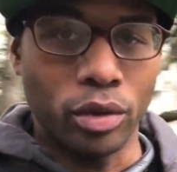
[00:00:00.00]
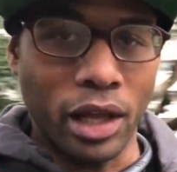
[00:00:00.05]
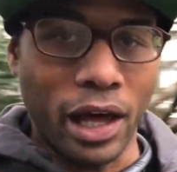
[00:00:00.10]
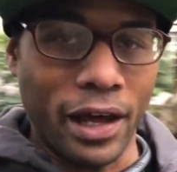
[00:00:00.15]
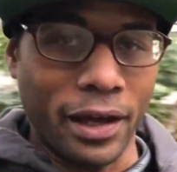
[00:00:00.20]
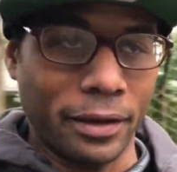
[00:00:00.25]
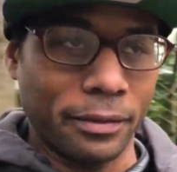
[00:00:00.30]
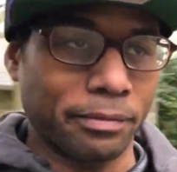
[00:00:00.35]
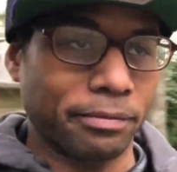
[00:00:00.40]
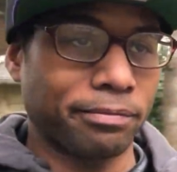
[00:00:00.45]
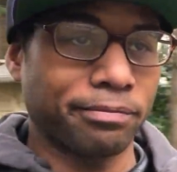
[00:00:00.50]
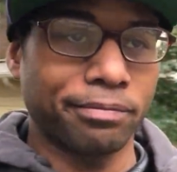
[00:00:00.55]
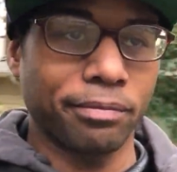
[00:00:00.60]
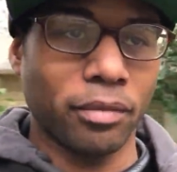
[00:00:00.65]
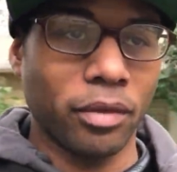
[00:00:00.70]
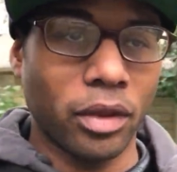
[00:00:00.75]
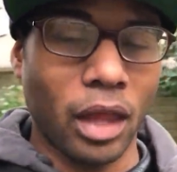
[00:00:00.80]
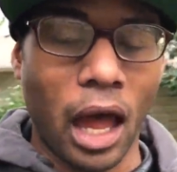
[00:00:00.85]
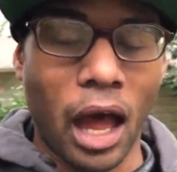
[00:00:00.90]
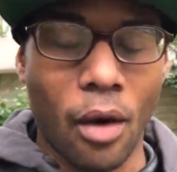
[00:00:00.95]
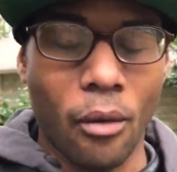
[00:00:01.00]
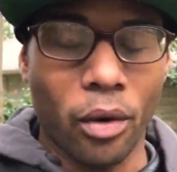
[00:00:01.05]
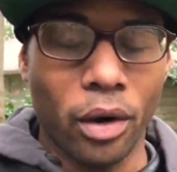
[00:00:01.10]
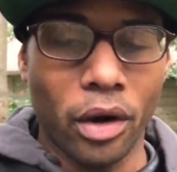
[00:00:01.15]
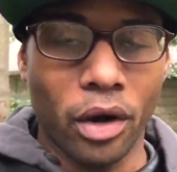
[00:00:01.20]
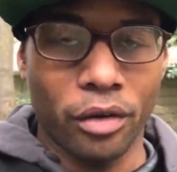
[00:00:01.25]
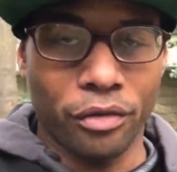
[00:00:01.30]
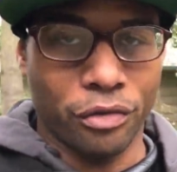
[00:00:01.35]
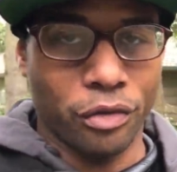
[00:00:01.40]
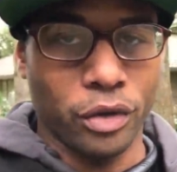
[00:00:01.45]
Like, I
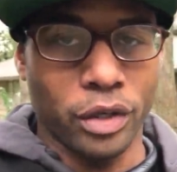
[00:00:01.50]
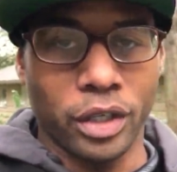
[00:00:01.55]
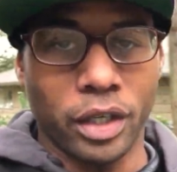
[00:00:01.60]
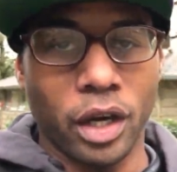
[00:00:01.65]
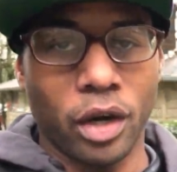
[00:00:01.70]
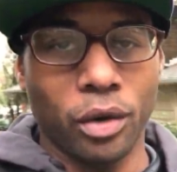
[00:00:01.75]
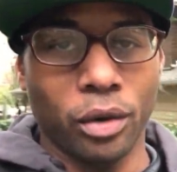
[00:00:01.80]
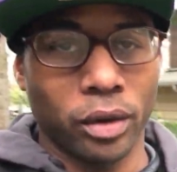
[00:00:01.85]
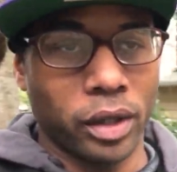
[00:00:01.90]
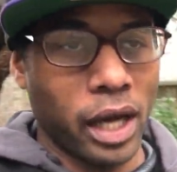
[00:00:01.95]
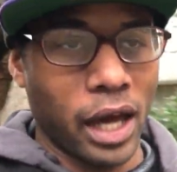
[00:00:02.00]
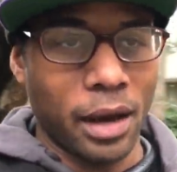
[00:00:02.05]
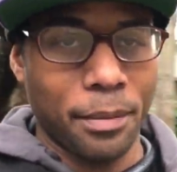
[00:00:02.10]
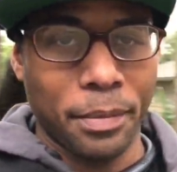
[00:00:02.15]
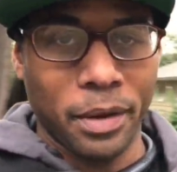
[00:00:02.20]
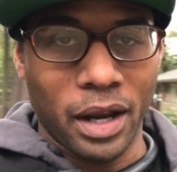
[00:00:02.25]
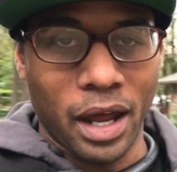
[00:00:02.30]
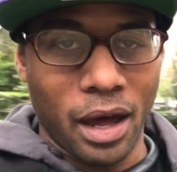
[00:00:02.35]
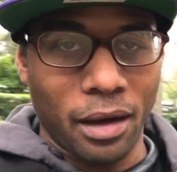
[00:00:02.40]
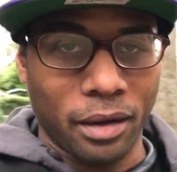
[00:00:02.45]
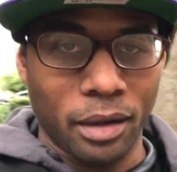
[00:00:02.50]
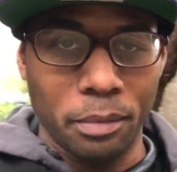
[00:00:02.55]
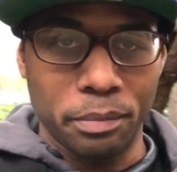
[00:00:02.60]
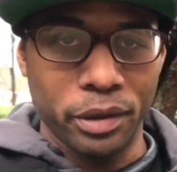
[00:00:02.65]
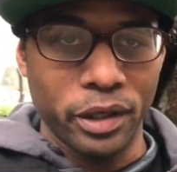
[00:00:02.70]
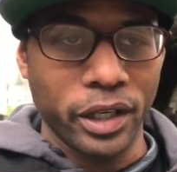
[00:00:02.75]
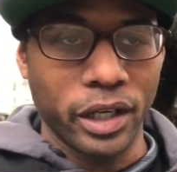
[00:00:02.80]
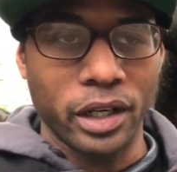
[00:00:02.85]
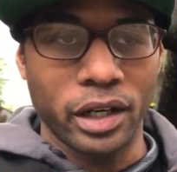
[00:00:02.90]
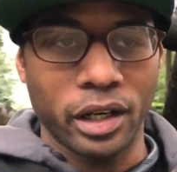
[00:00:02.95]
went on Free Code Camp and I
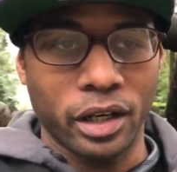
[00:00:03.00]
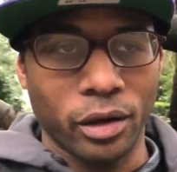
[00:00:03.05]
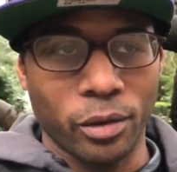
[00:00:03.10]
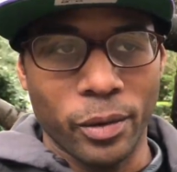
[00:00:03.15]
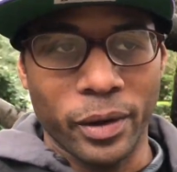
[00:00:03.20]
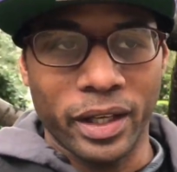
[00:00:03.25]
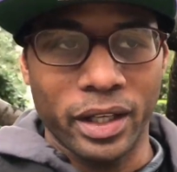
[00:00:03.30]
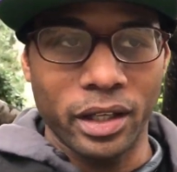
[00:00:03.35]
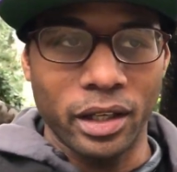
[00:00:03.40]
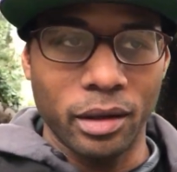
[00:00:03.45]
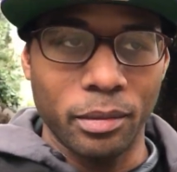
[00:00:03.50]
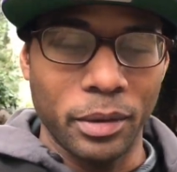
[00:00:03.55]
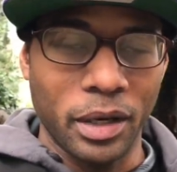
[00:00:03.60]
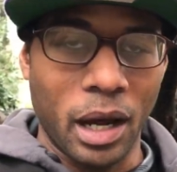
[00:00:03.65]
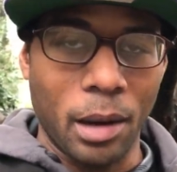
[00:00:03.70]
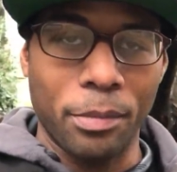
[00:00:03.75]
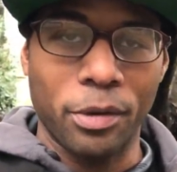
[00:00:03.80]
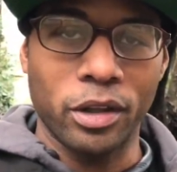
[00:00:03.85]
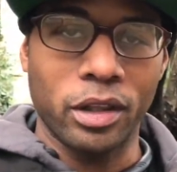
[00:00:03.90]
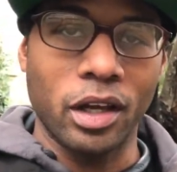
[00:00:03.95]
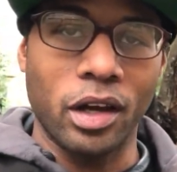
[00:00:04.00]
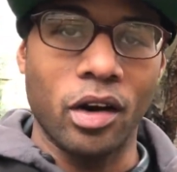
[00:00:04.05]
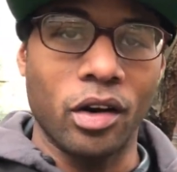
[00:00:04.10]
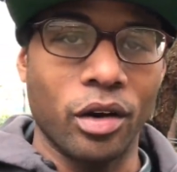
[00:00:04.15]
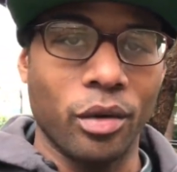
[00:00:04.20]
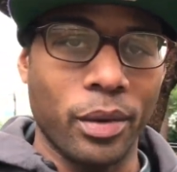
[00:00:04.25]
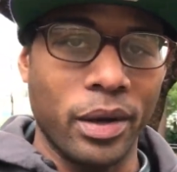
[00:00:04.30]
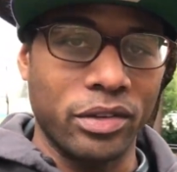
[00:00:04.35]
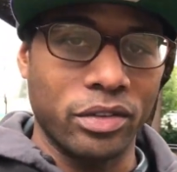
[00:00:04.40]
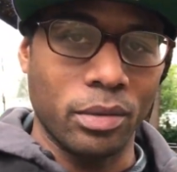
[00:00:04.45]
completed a curriculum and I put that
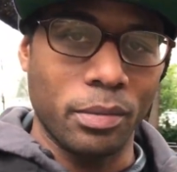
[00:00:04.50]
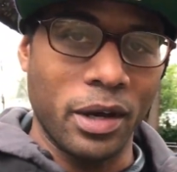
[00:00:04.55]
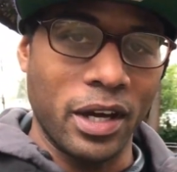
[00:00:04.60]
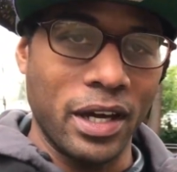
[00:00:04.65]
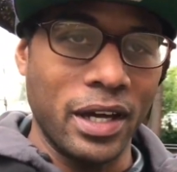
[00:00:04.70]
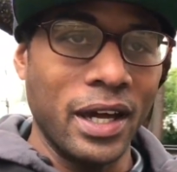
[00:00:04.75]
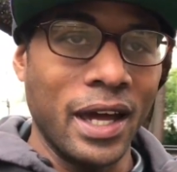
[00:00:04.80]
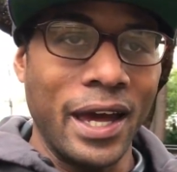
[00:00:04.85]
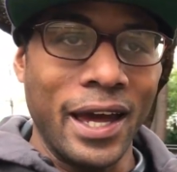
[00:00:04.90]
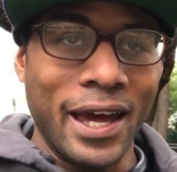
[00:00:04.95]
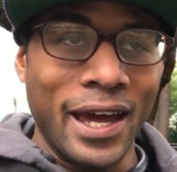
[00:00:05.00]
on a resume